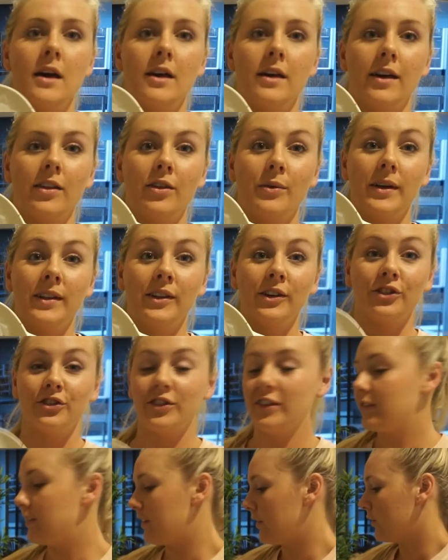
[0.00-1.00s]
The other one looks
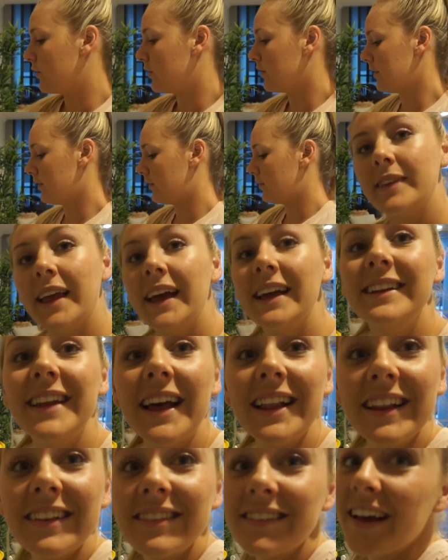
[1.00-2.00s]
just as good.
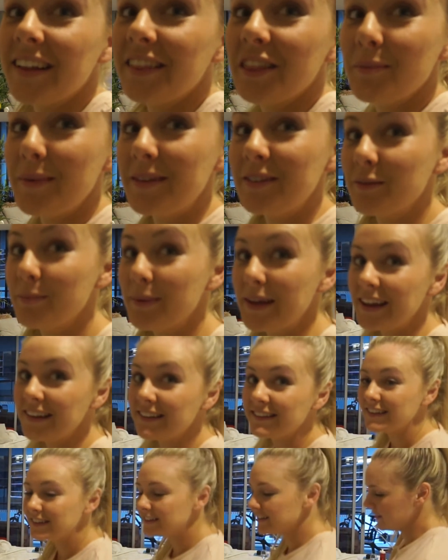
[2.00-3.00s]
Now let's cut them into
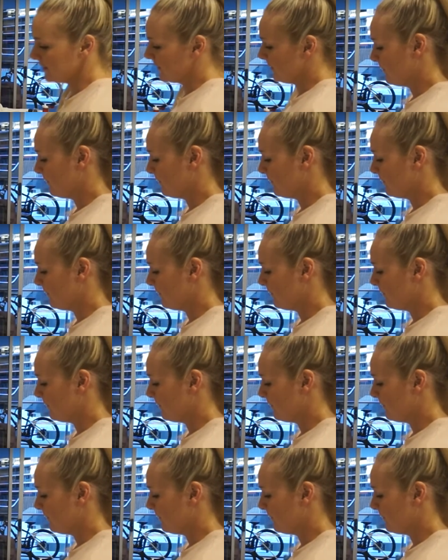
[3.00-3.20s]
pieces.